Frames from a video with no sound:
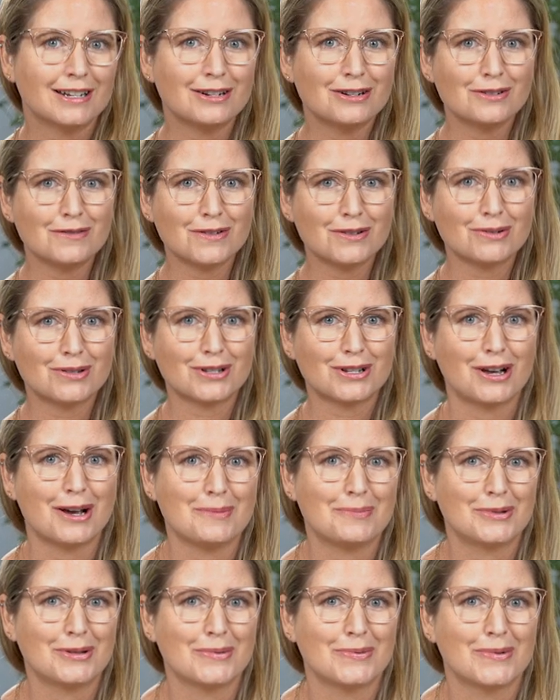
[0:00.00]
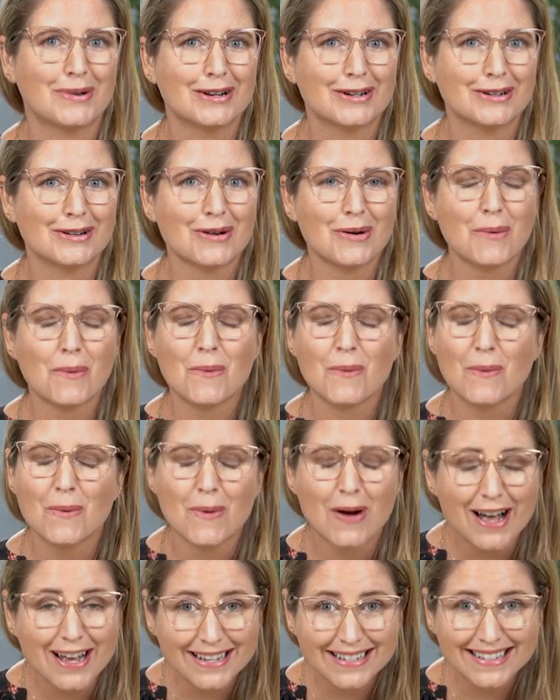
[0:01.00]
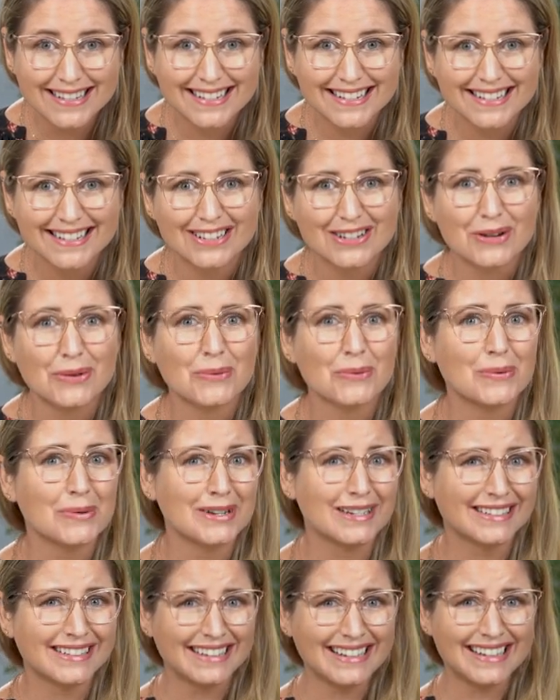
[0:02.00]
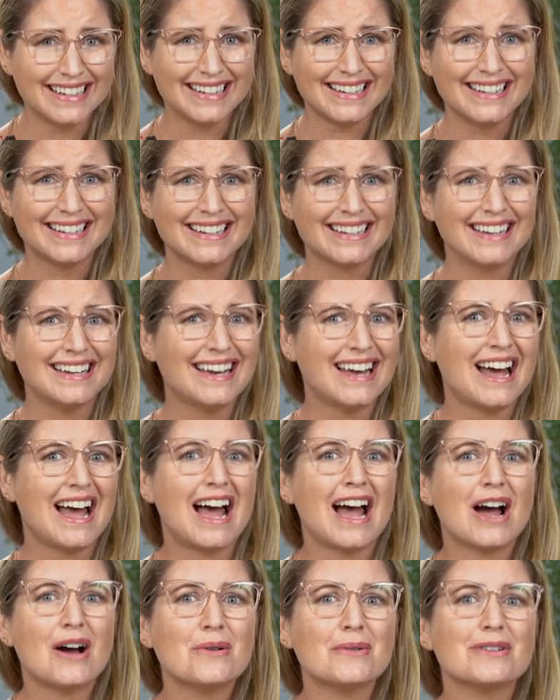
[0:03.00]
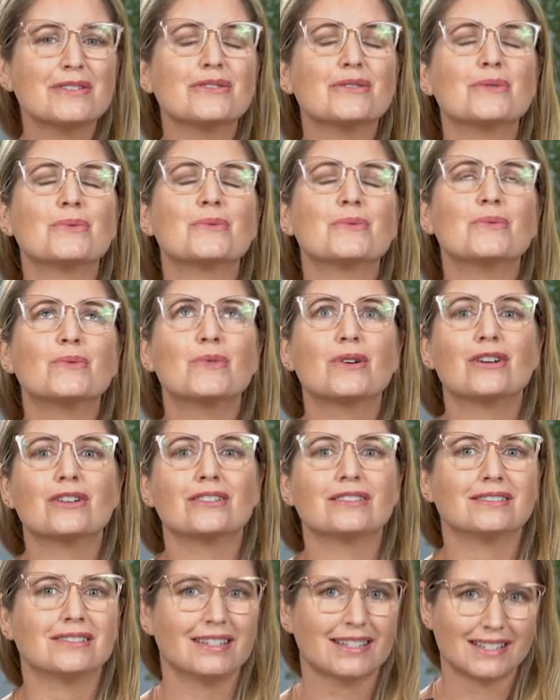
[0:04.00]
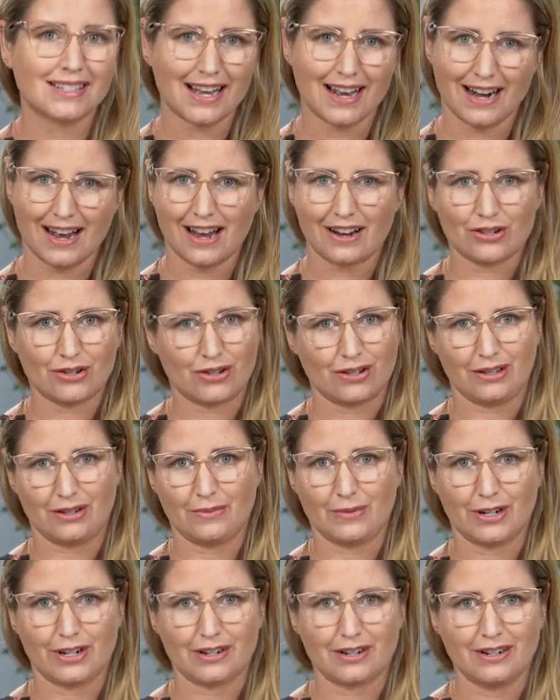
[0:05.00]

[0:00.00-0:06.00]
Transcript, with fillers: any of you stop to wonder, what? Really? How in the world does that actually work?